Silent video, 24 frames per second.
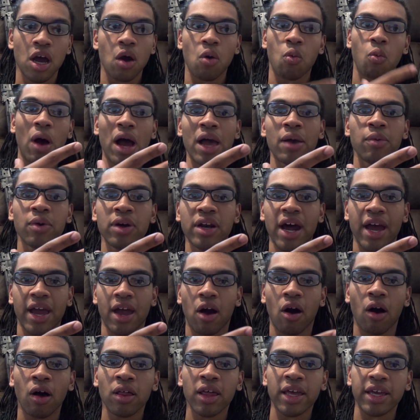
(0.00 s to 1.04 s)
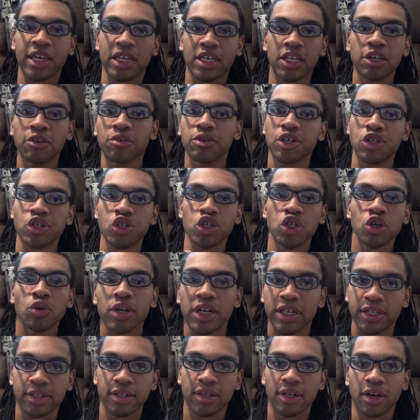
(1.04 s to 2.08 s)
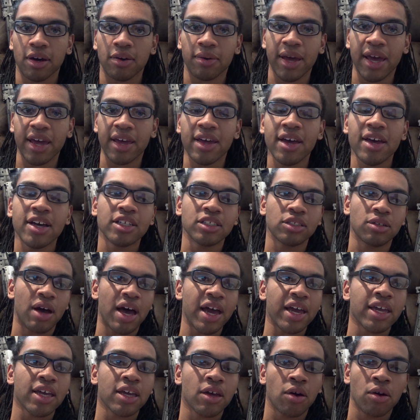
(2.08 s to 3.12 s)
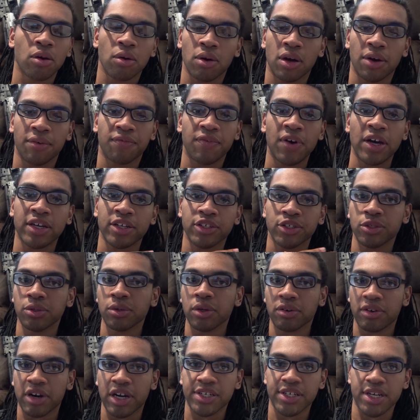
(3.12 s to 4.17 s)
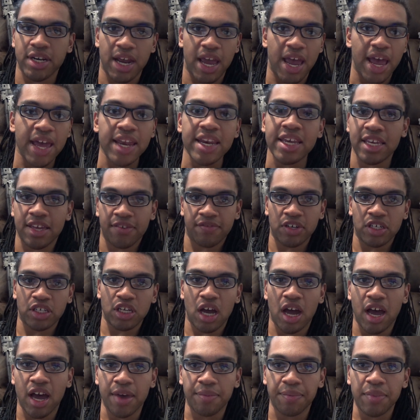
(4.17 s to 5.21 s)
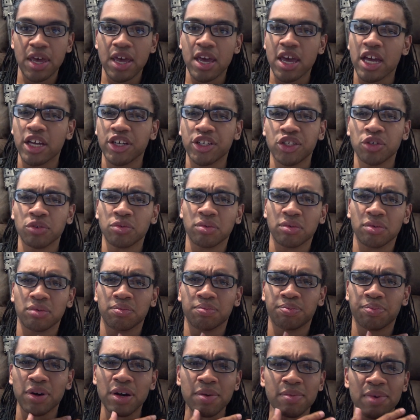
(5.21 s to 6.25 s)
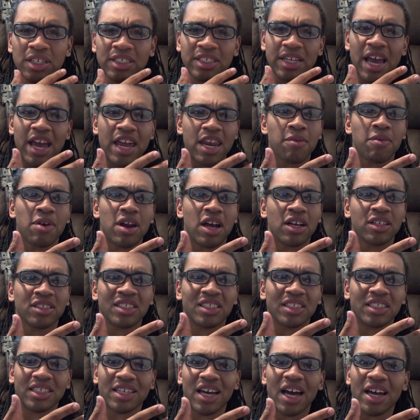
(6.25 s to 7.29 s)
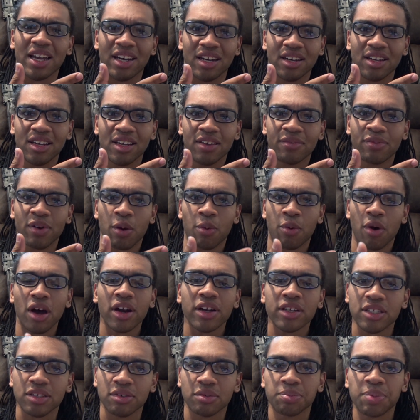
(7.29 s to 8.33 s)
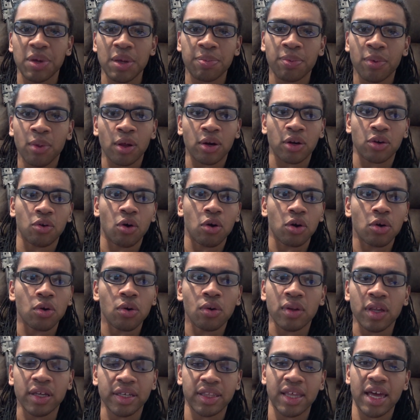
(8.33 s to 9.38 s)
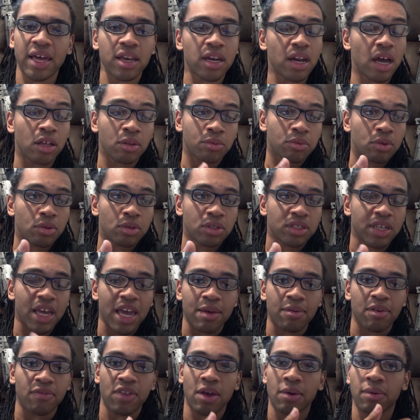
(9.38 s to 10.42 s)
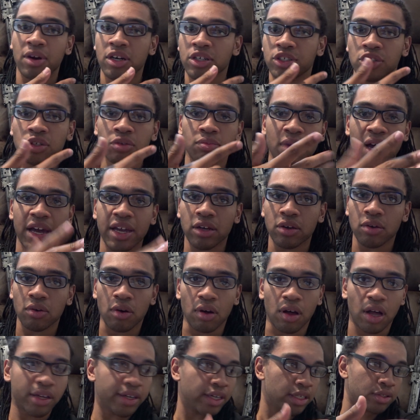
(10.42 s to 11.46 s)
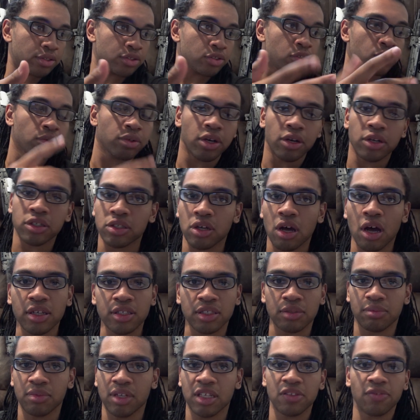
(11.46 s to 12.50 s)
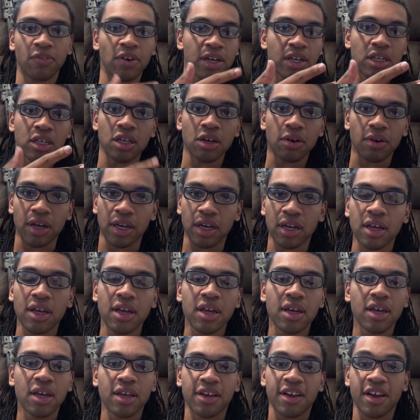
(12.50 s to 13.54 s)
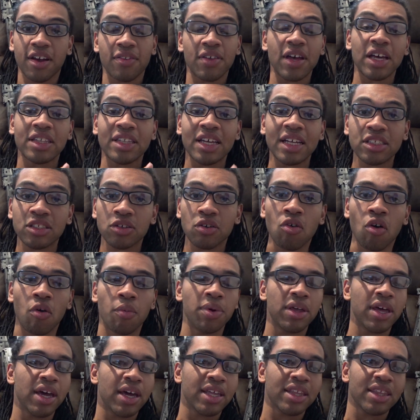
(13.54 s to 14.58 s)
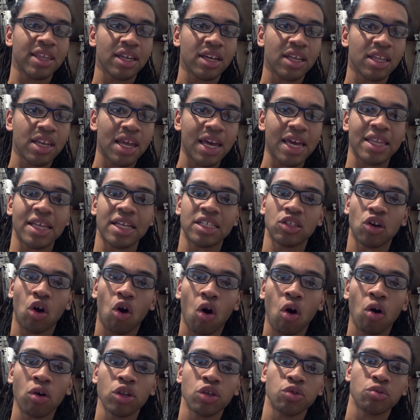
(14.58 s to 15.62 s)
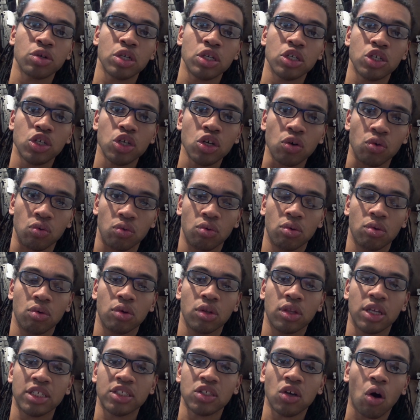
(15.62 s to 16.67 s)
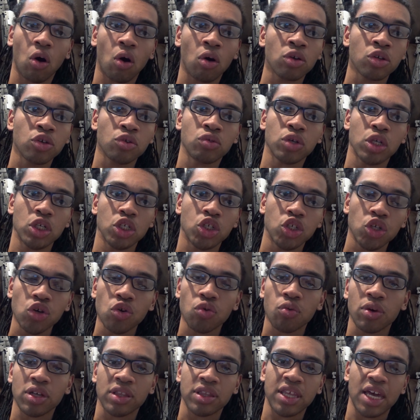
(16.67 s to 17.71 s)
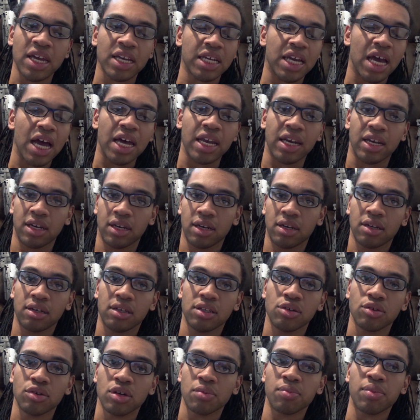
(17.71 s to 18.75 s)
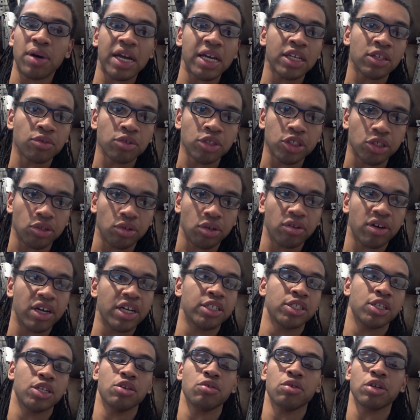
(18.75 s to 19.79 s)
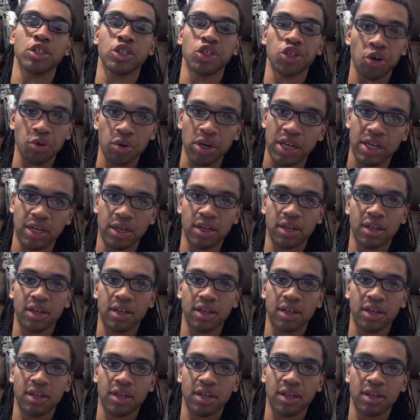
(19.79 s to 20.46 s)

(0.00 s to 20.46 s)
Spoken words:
Why would I? All I can do is shoot it, okay? So I can go to a fucking shooting range at any given time and shoot pretty much anyone else's gun. If I want to. People are cool like that, and I'll do the same. If they want to shoot mine, cool. I'll get to shoot yours. Awesome. Let's fucking do it. You know, that's cool. But at the end of the day, that's all you can do. That's all you can do with that gun. You can bring it to a shooting range, and you can shoot it.